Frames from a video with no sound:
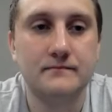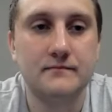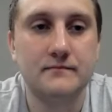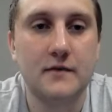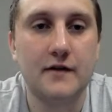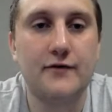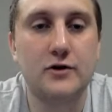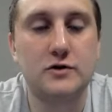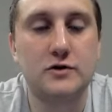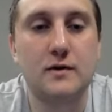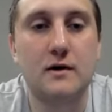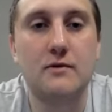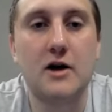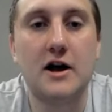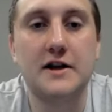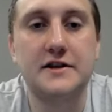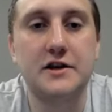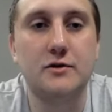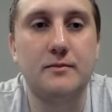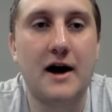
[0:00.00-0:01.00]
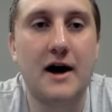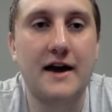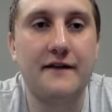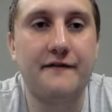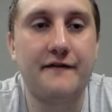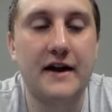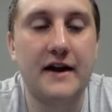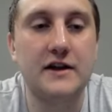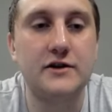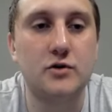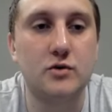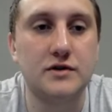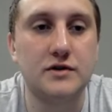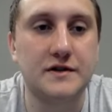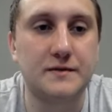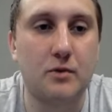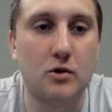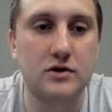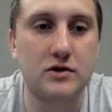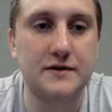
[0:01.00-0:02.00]
First, we are brought to you by FanDuel
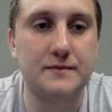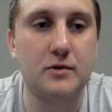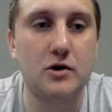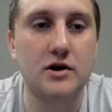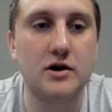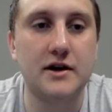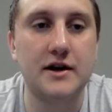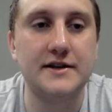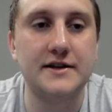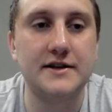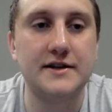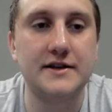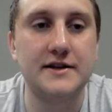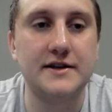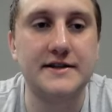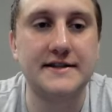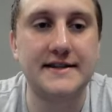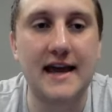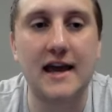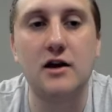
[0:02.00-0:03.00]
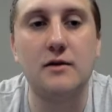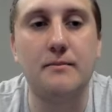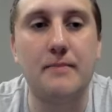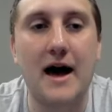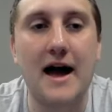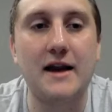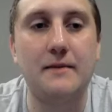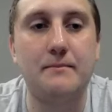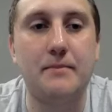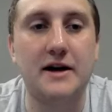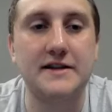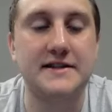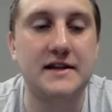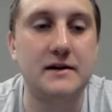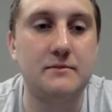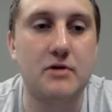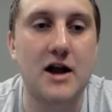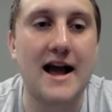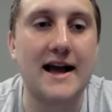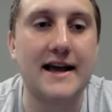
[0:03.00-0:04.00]
Sportsbook. Say goodbye to busted
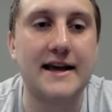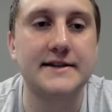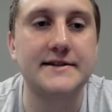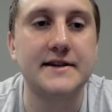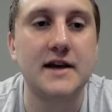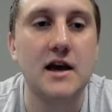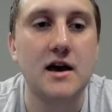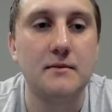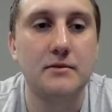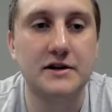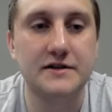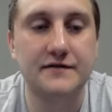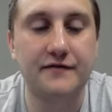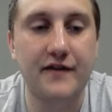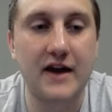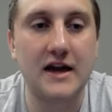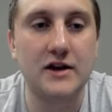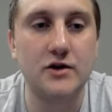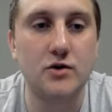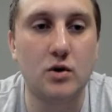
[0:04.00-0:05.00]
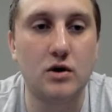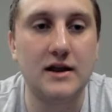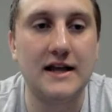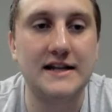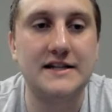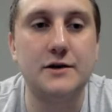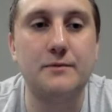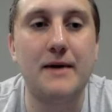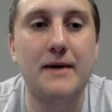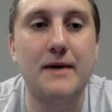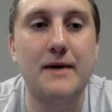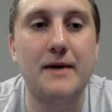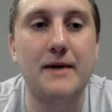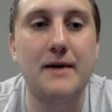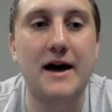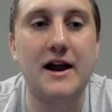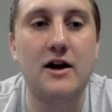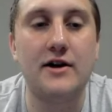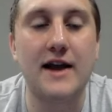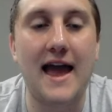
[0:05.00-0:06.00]
brackets because FanDuel lets you bet
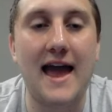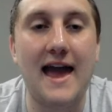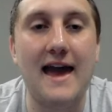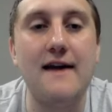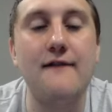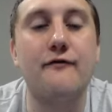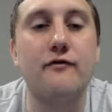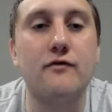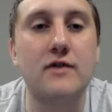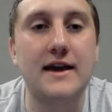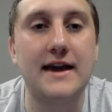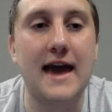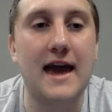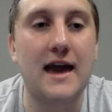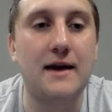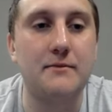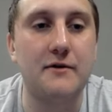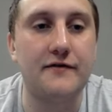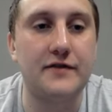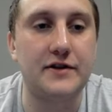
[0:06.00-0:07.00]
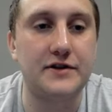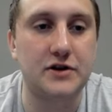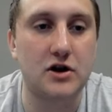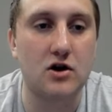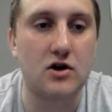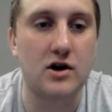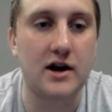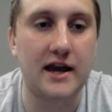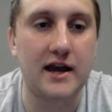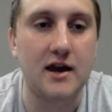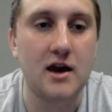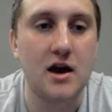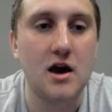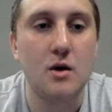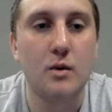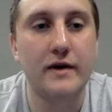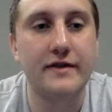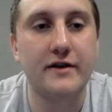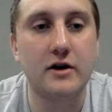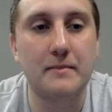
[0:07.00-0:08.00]
on every game of the tourney.
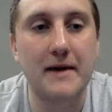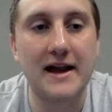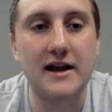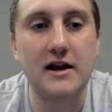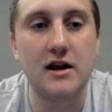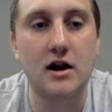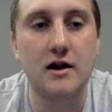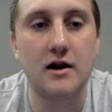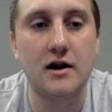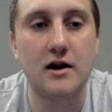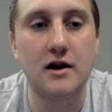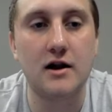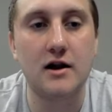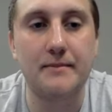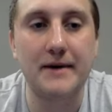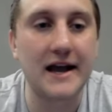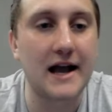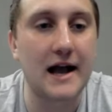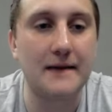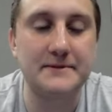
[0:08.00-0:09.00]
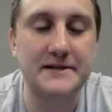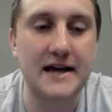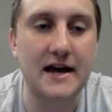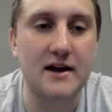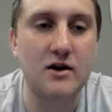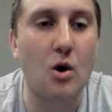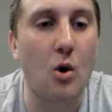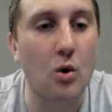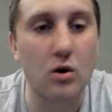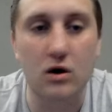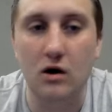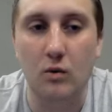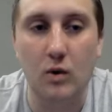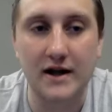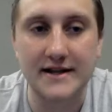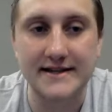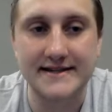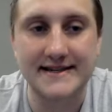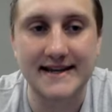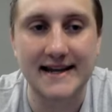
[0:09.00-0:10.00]
Whether you're betting on a big upset or a
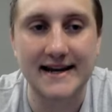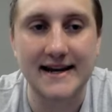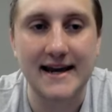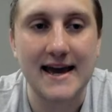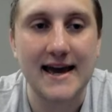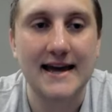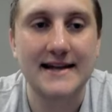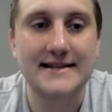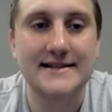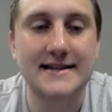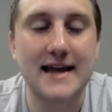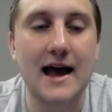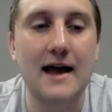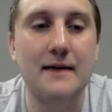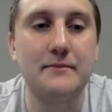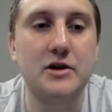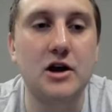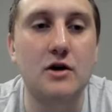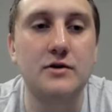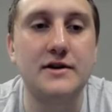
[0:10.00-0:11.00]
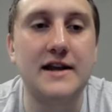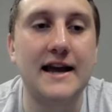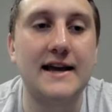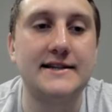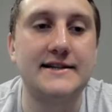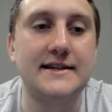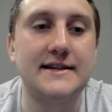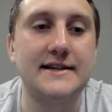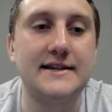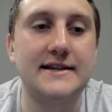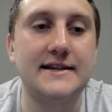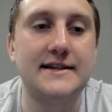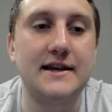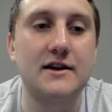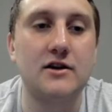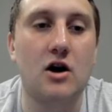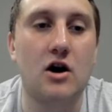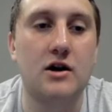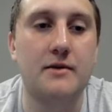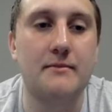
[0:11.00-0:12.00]
one seed, it's time to go dancing
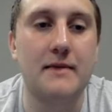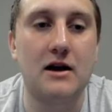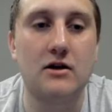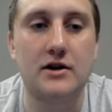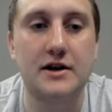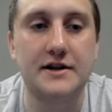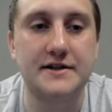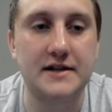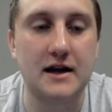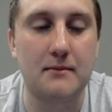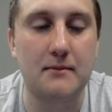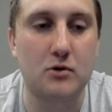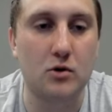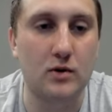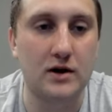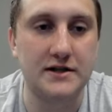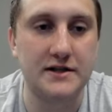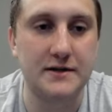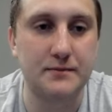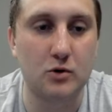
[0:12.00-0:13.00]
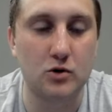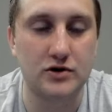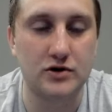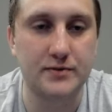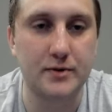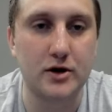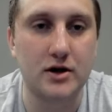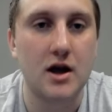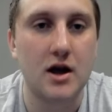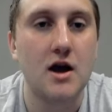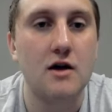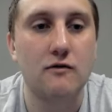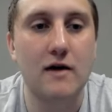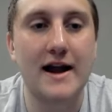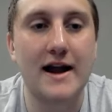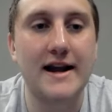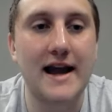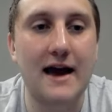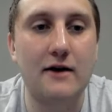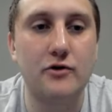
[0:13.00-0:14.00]
on America's number one sportsbook.
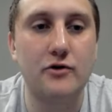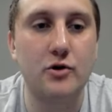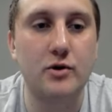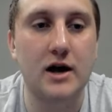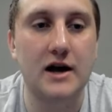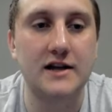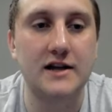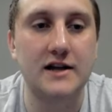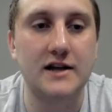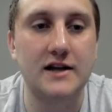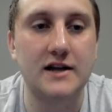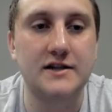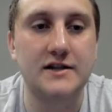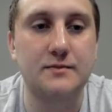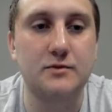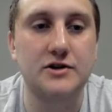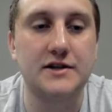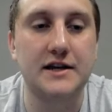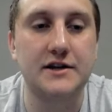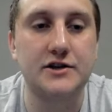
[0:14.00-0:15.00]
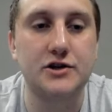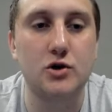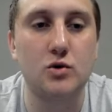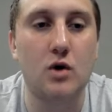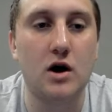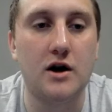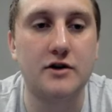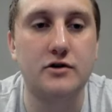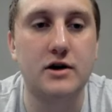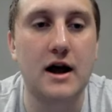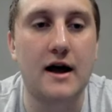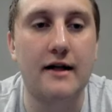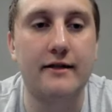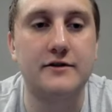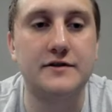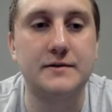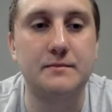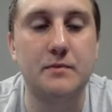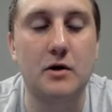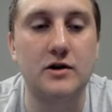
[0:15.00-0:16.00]
Right now, new customers get
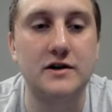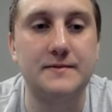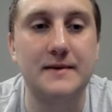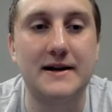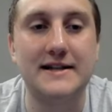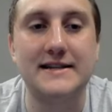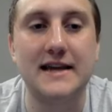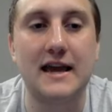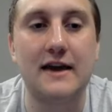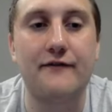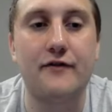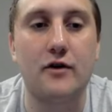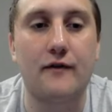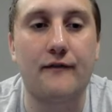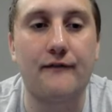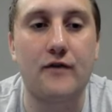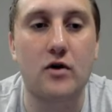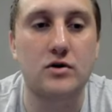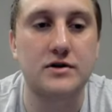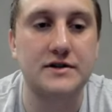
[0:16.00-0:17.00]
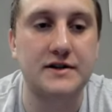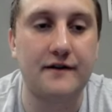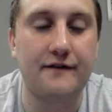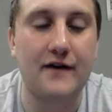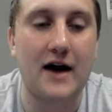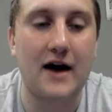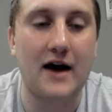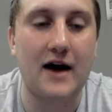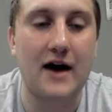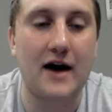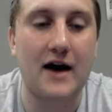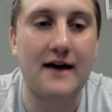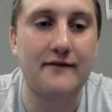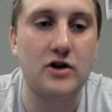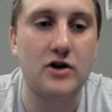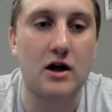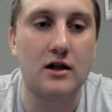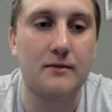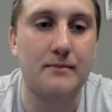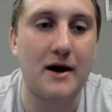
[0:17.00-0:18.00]
$200 in bonus bets if your first
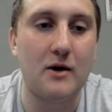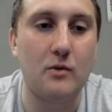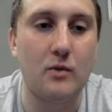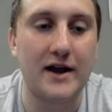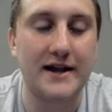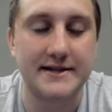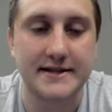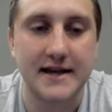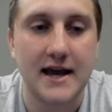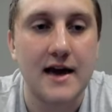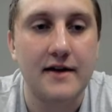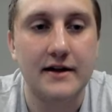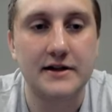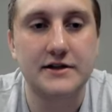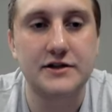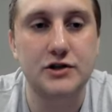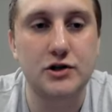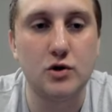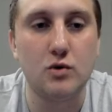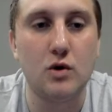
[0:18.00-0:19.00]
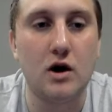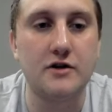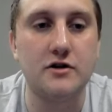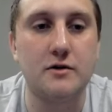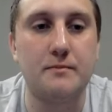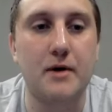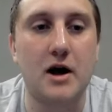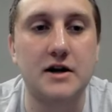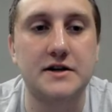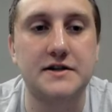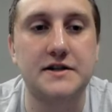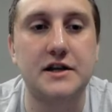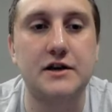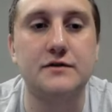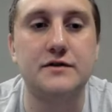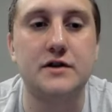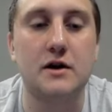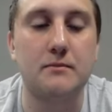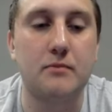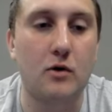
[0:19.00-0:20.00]
$5 bet wins. That's $200 to
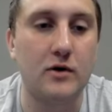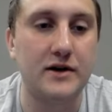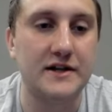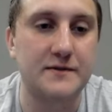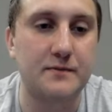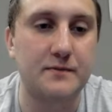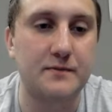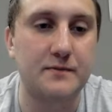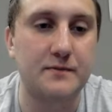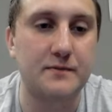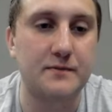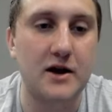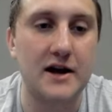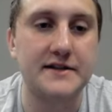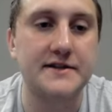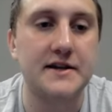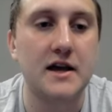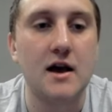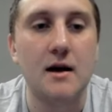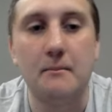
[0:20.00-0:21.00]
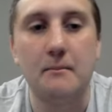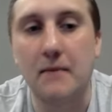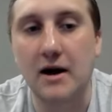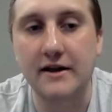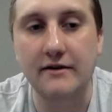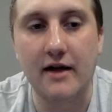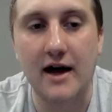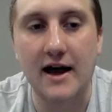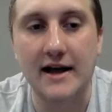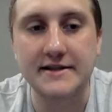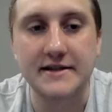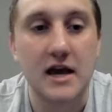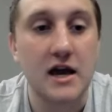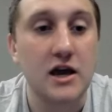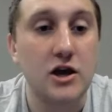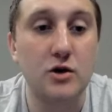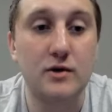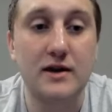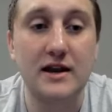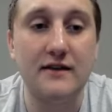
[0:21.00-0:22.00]
use on point spreads, money lines.
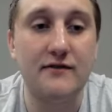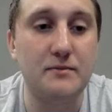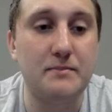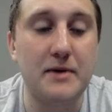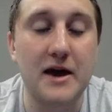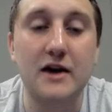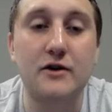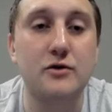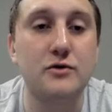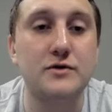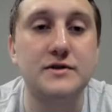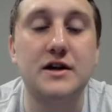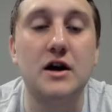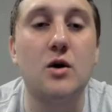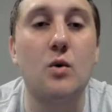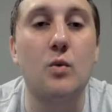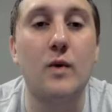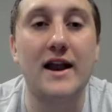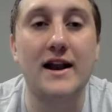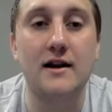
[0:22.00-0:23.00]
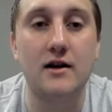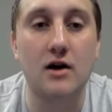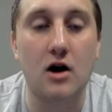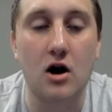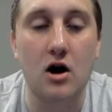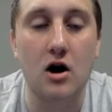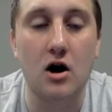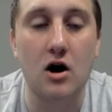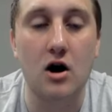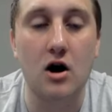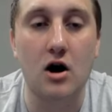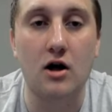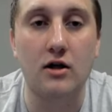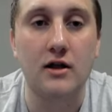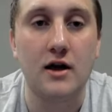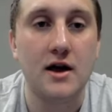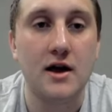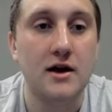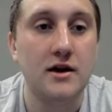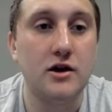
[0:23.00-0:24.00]
You can even pick who's going to win it all.
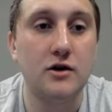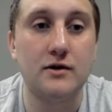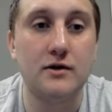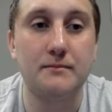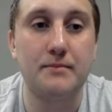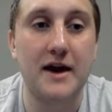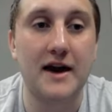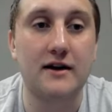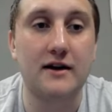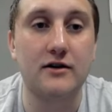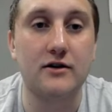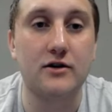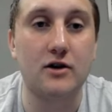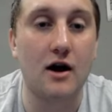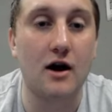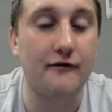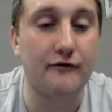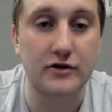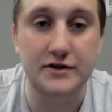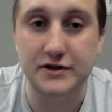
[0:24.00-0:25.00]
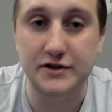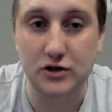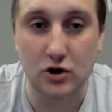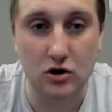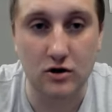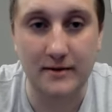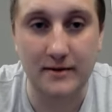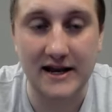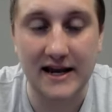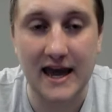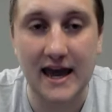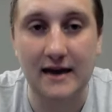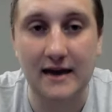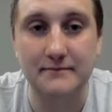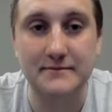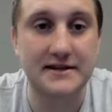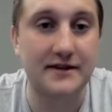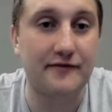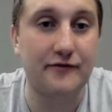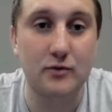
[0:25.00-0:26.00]
You can pick conference tournament
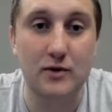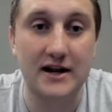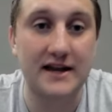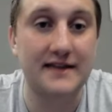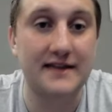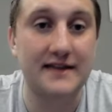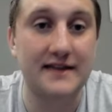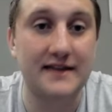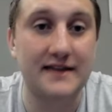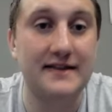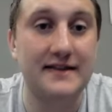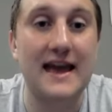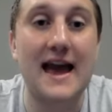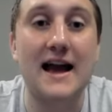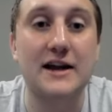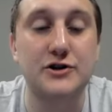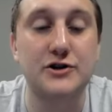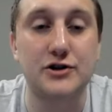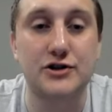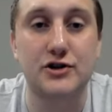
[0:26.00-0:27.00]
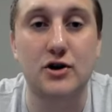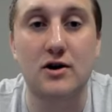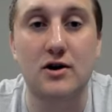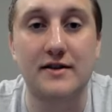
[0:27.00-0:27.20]
games if you want to get the action started